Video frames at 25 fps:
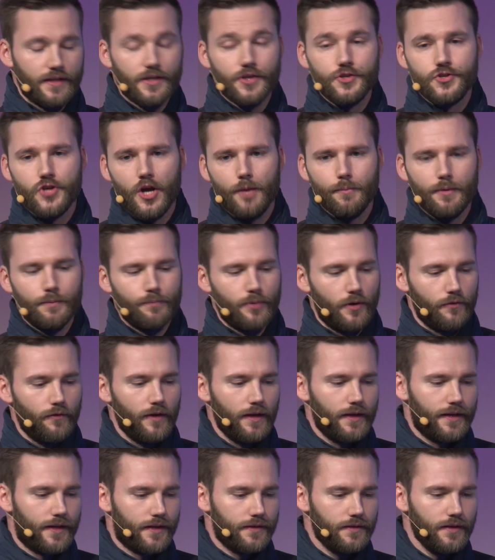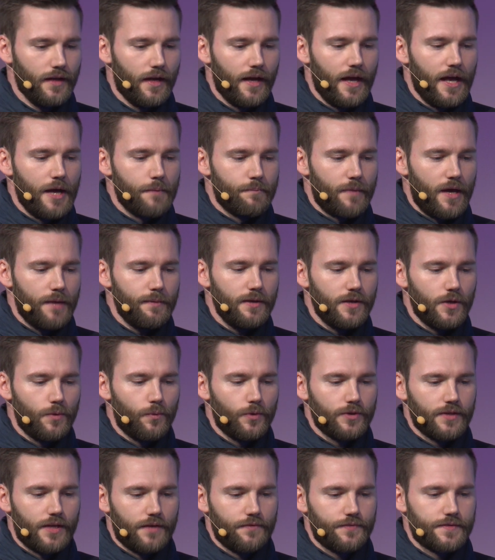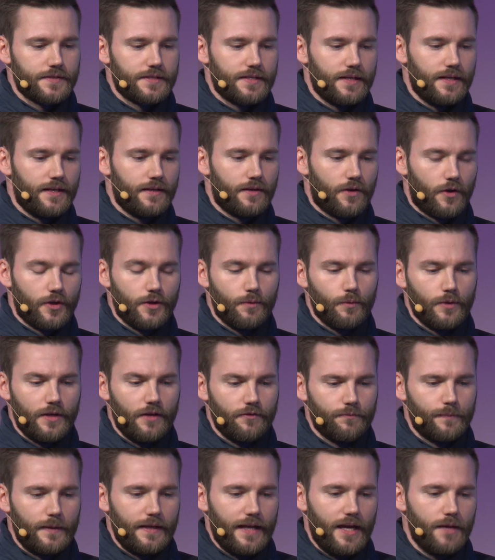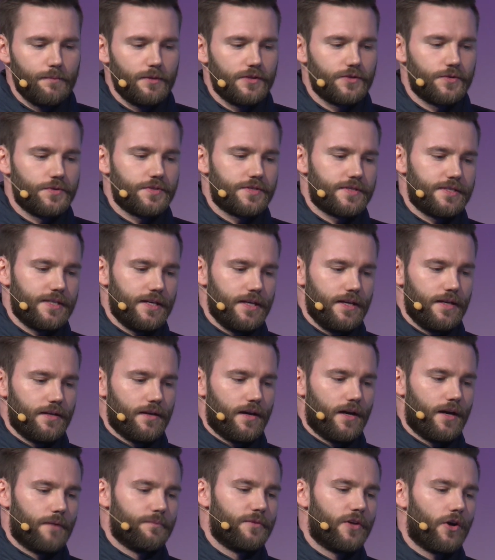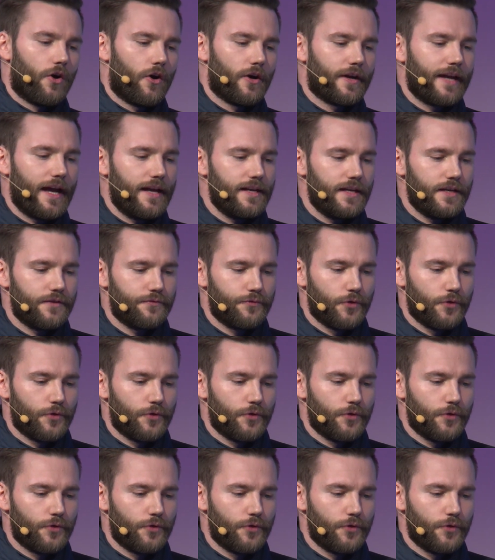and the German Pavilion, maybe you would have seen or you would have been able to see the organic